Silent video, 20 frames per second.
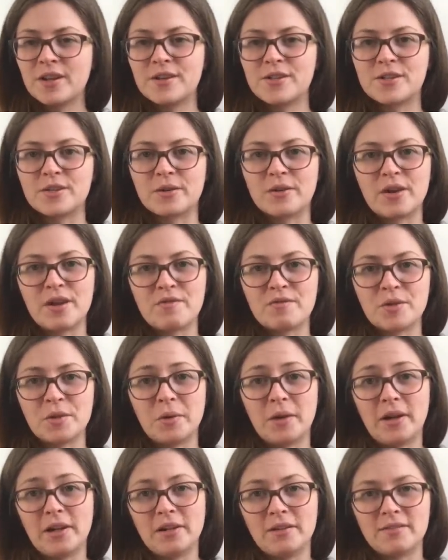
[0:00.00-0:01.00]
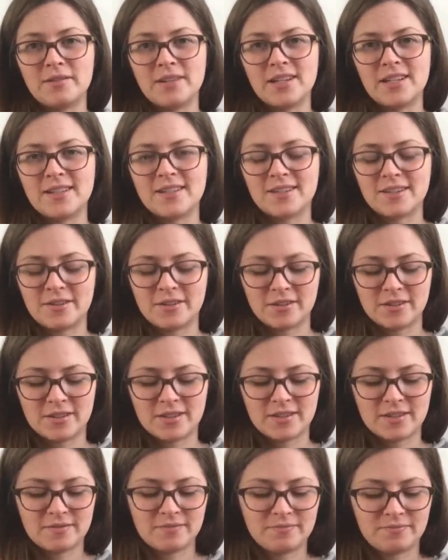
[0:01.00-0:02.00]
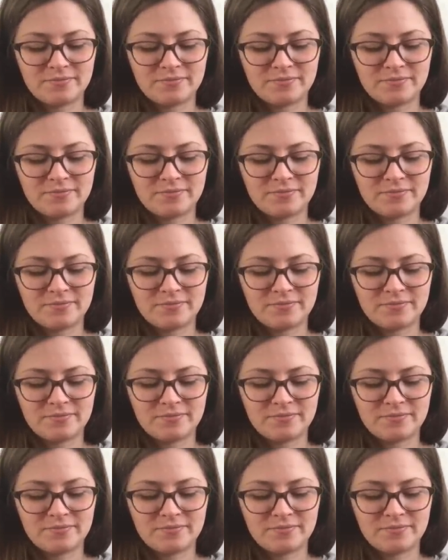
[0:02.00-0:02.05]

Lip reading: So even though I love knitting socks,